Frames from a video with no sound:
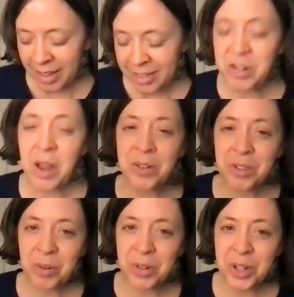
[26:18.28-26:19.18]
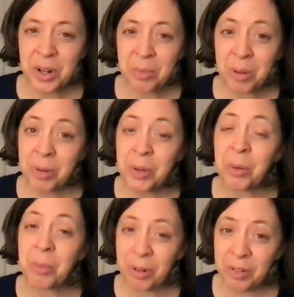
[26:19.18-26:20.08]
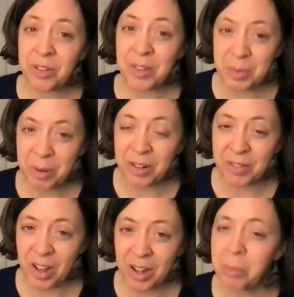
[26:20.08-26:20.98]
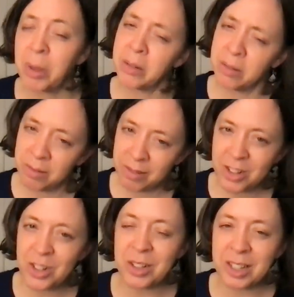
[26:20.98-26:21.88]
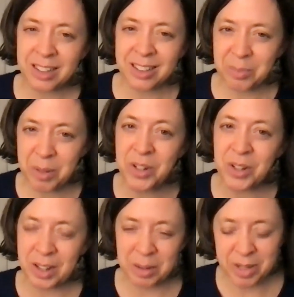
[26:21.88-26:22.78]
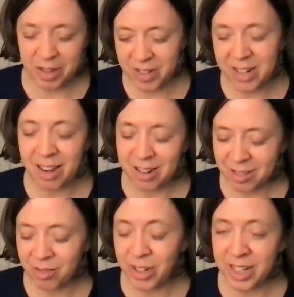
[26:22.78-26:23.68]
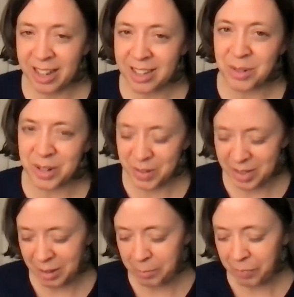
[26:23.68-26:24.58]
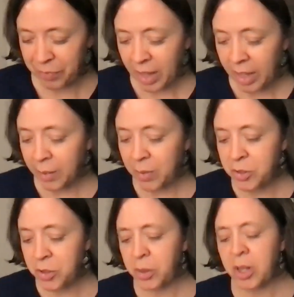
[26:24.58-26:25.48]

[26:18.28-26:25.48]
So now he's throwing shade on people who approved of this part of Locke, but surely Mr. Locke himself did not realize what he was saying. He was too